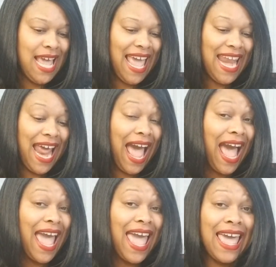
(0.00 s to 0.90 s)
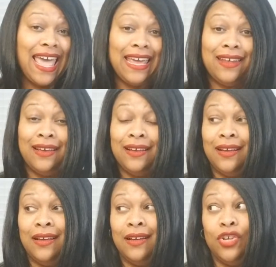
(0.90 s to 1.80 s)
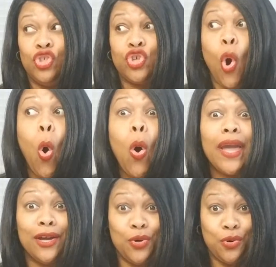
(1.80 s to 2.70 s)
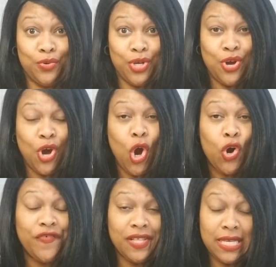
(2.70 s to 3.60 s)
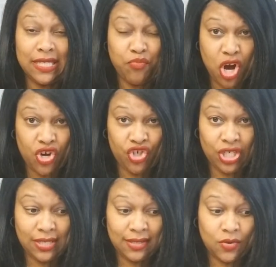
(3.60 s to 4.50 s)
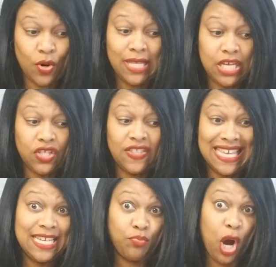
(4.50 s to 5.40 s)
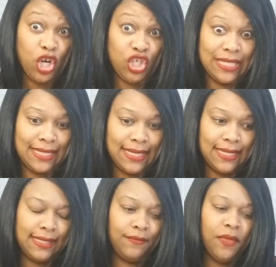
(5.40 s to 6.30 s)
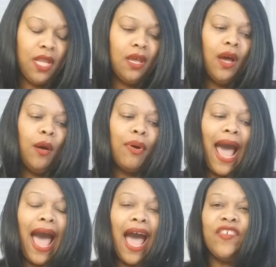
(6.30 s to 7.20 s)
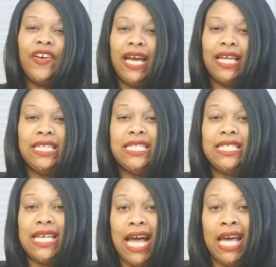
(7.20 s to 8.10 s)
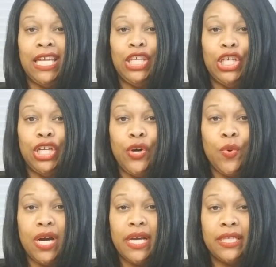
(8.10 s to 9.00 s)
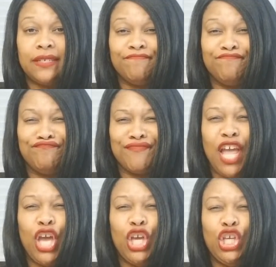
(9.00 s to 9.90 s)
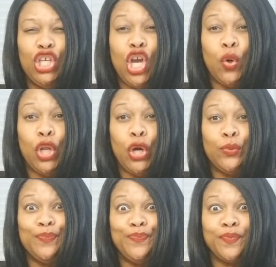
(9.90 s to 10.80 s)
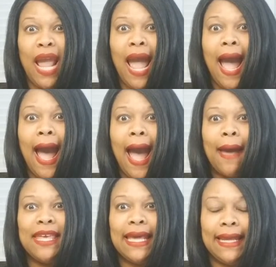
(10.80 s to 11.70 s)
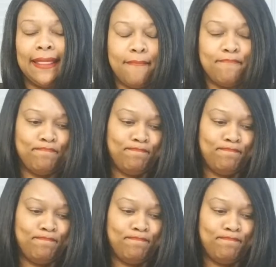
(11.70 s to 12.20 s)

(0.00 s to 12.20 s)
And I had toiled over this purchase or these, these purchases but I finally decided, you know what? YOLO. I'm getting them.